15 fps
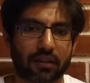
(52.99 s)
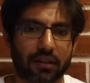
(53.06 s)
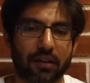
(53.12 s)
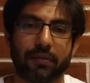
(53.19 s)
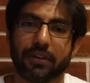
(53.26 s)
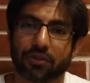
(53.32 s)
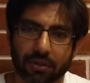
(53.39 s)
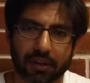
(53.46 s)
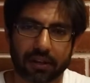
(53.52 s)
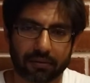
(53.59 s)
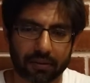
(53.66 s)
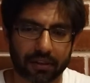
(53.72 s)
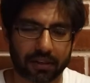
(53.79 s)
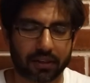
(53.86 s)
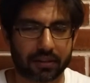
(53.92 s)
Eventually
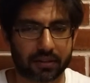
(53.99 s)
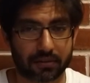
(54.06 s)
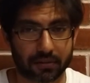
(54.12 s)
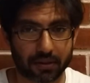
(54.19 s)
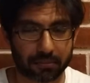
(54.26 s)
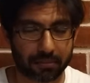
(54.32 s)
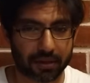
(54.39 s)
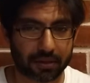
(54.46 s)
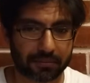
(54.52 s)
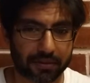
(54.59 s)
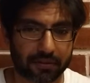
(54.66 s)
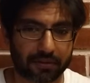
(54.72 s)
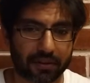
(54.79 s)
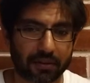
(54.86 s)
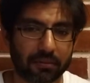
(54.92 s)
everything becomes
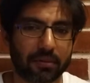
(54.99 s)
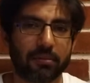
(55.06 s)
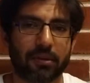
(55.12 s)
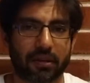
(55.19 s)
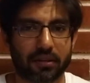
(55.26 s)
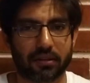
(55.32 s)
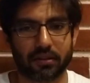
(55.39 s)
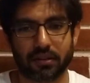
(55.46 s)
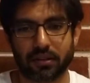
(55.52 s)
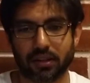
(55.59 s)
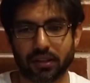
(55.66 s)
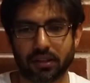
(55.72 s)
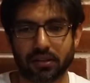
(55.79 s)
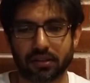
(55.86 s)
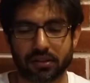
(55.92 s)
available, but
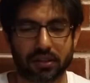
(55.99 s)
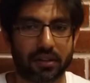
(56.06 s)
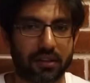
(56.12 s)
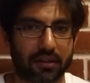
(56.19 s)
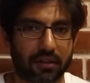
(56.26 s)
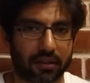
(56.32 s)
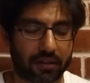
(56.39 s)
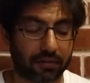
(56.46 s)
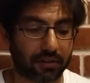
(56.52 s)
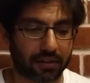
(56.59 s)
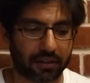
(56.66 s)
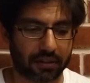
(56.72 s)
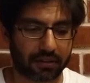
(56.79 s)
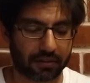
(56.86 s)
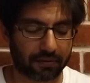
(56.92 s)
initially not
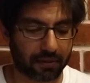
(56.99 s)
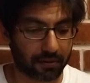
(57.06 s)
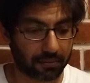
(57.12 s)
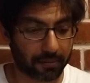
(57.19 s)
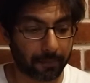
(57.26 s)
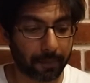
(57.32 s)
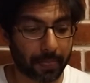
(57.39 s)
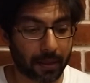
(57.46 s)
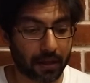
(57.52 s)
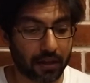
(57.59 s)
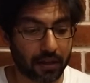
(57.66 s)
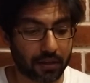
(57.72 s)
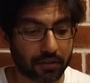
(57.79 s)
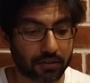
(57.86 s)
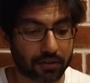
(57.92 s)
everything is available.
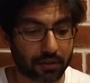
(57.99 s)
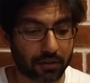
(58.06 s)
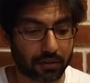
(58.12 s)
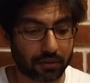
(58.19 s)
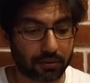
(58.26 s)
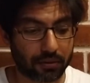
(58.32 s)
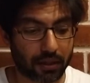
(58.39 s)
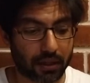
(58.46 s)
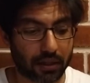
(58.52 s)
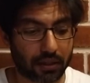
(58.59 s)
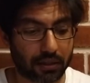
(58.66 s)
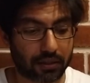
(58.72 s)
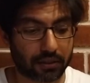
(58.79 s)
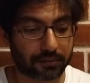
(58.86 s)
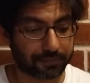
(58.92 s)
So
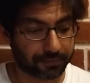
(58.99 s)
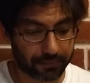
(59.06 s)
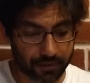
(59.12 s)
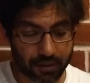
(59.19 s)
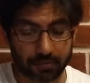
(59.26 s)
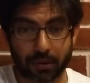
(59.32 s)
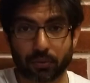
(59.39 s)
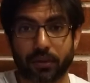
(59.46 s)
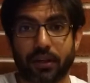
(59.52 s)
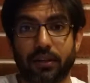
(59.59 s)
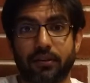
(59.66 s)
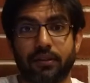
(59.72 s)
chin mounting.